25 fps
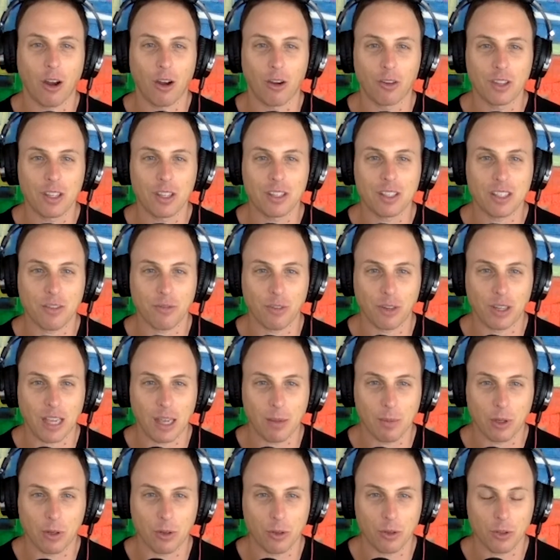All these different
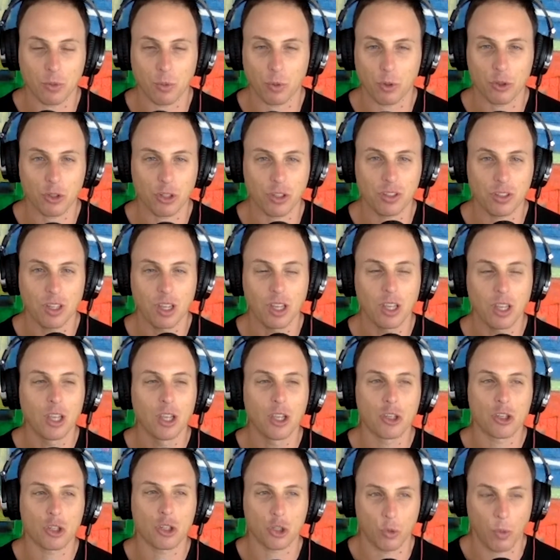chemicals we're just
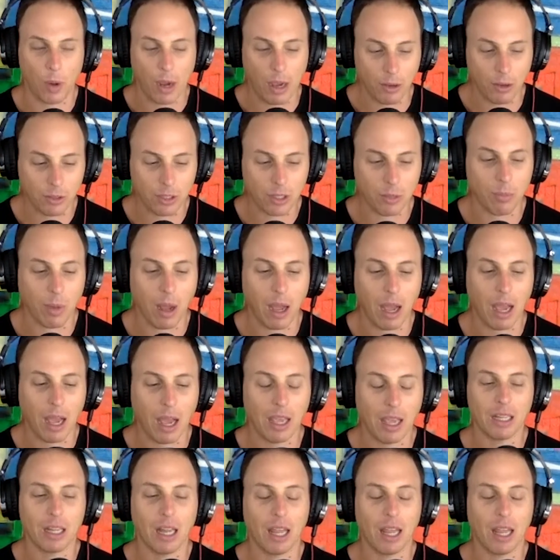surrounded by.